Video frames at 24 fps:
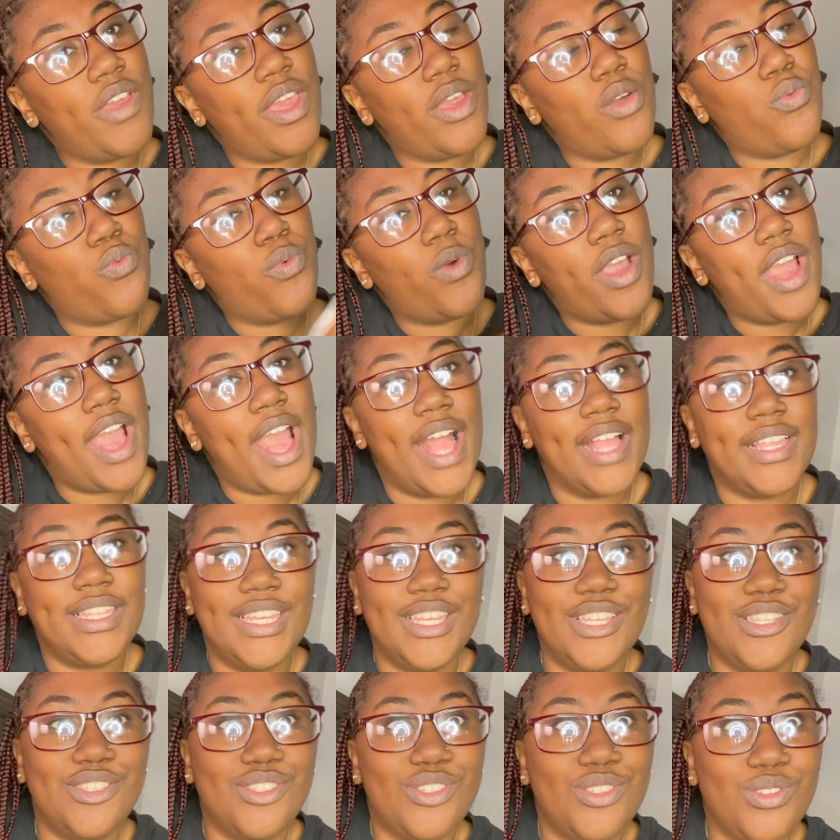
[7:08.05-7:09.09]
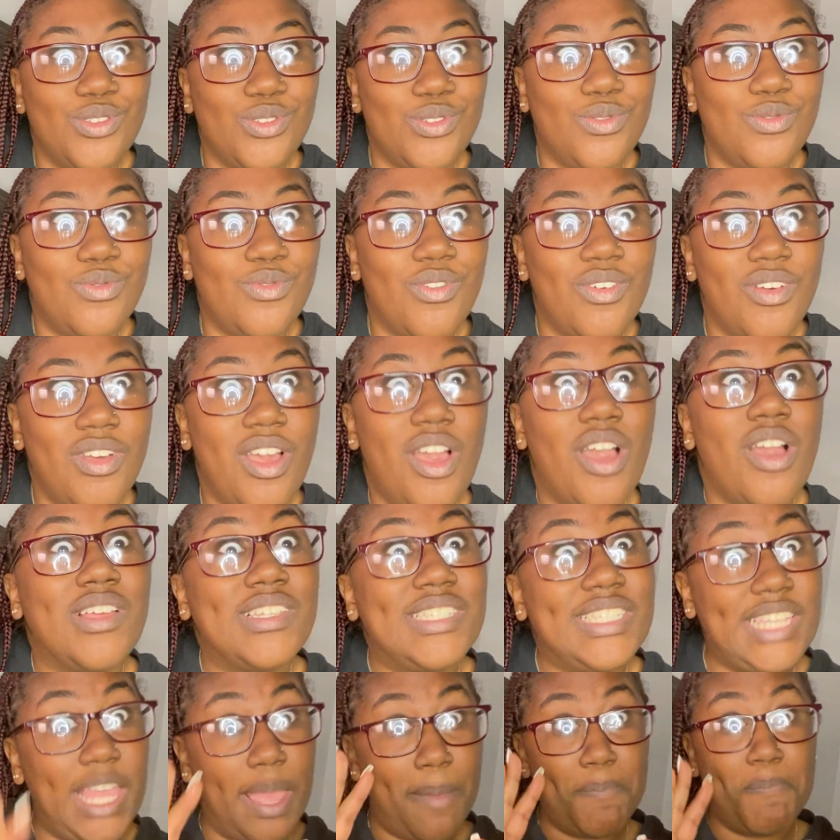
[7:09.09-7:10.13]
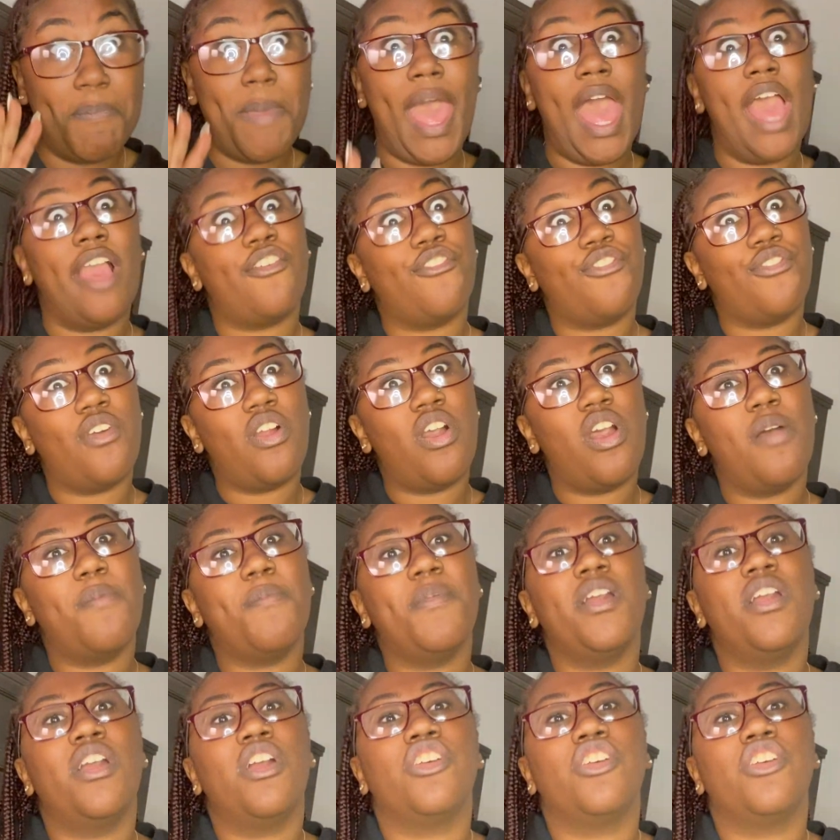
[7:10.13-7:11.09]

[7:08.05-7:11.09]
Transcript: and where I need to step back from.